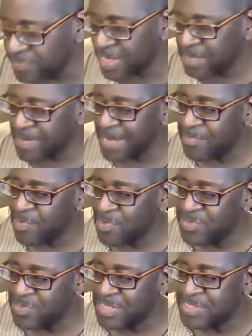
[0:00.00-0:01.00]
got a Bible
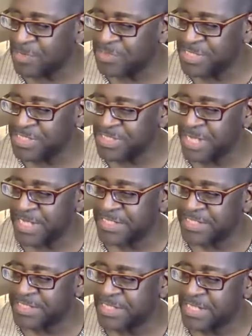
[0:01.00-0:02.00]
with you, let's go to the
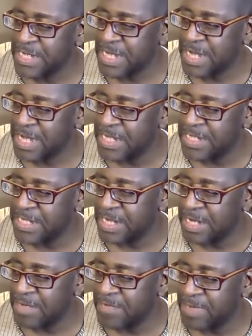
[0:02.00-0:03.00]
text and,
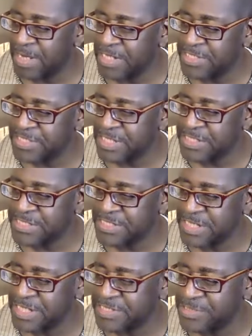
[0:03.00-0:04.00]
um, and let's,
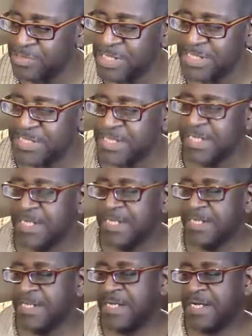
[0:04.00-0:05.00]
let's, let's do this.
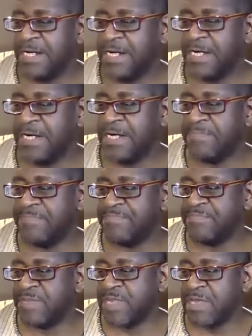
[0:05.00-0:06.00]
Um,
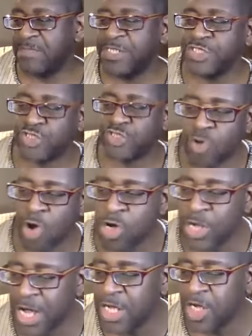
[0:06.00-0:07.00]
be strong
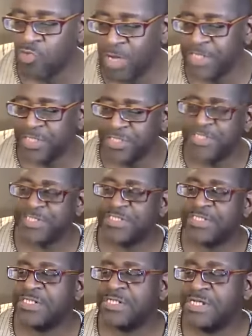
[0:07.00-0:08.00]
and courageous
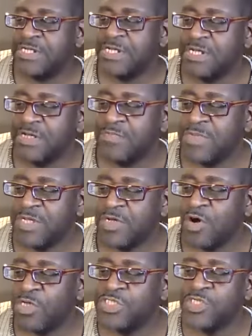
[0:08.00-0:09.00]

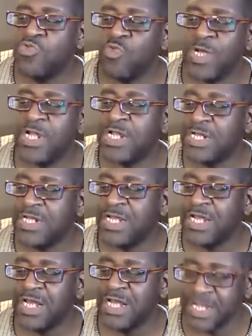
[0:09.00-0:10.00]
because you will
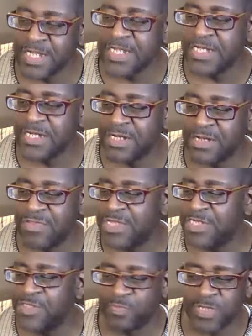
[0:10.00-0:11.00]
lead
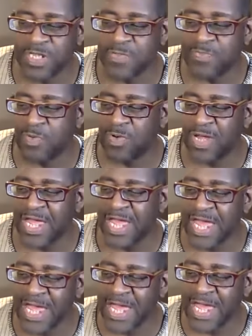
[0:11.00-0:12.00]
these people
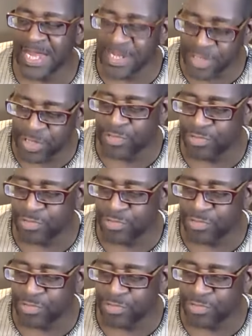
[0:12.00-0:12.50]
into